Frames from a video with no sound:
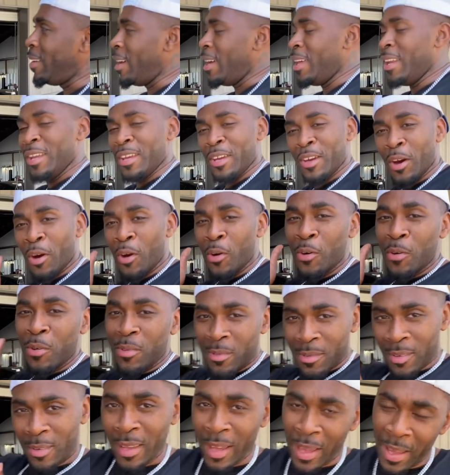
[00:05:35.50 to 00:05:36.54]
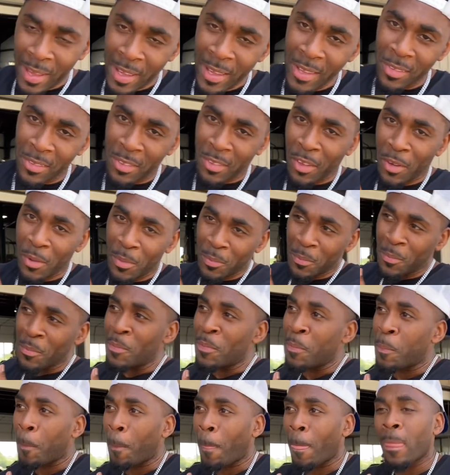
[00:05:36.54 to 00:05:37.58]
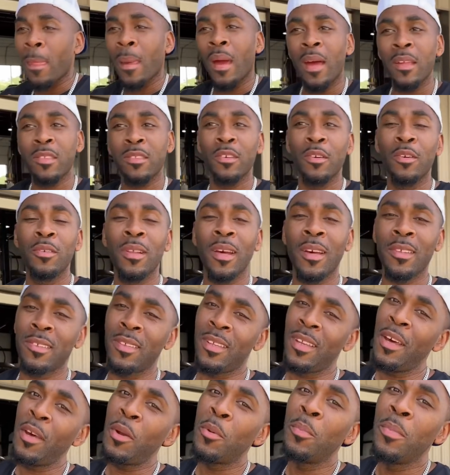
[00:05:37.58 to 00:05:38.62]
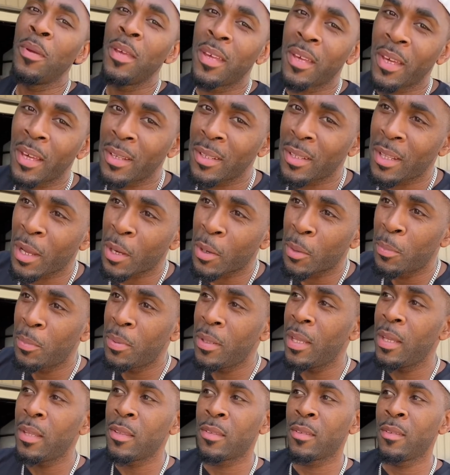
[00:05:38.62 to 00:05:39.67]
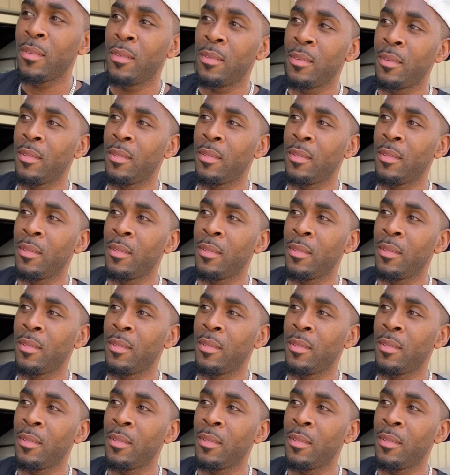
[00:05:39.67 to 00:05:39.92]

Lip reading: and it goes and hits something? I told her, I said, that'll be kind of like a blessing.